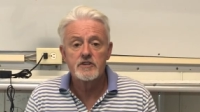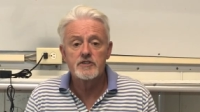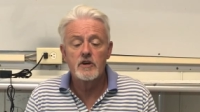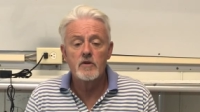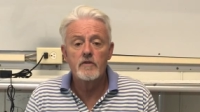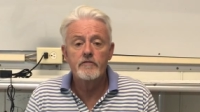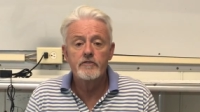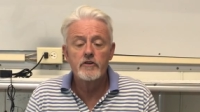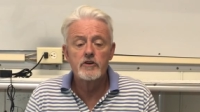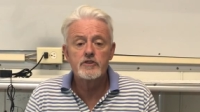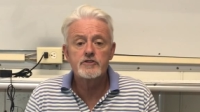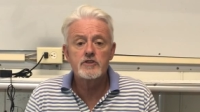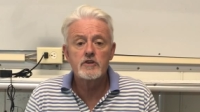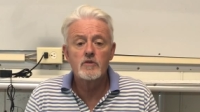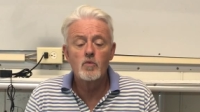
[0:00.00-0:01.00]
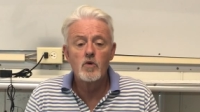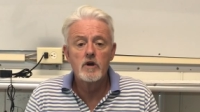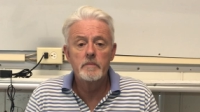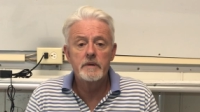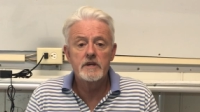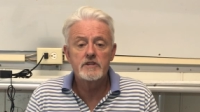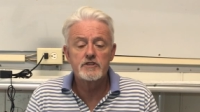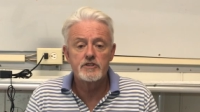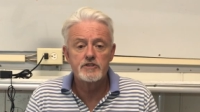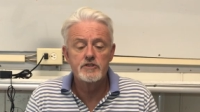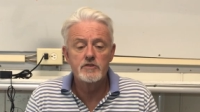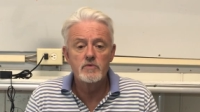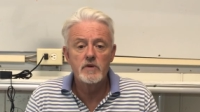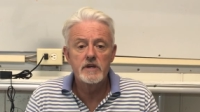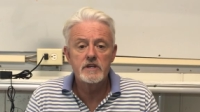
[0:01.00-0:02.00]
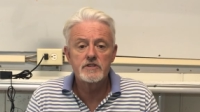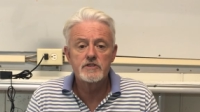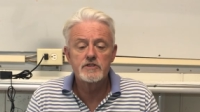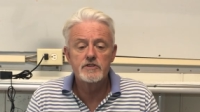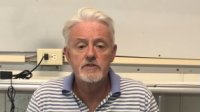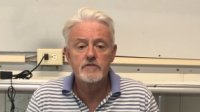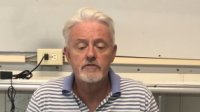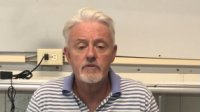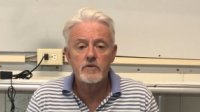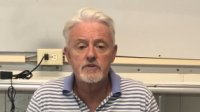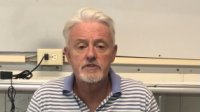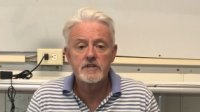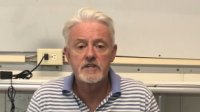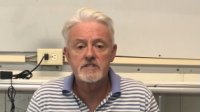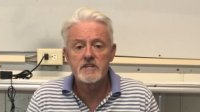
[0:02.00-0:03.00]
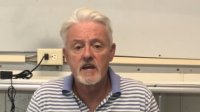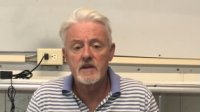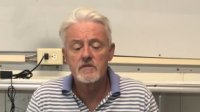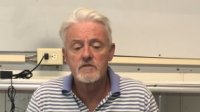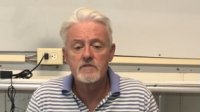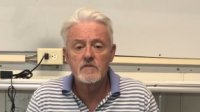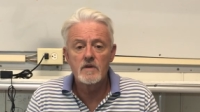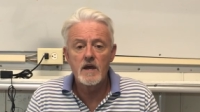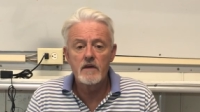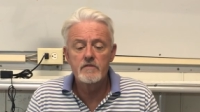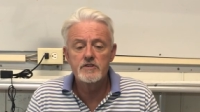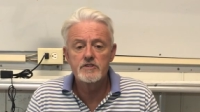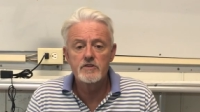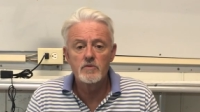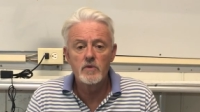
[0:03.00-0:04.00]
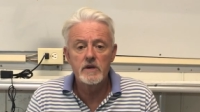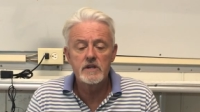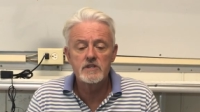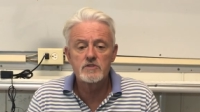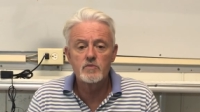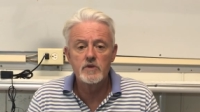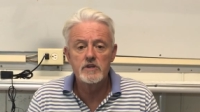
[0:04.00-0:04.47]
So first, wormings at two weeks, two, four, six, eight, every two weeks.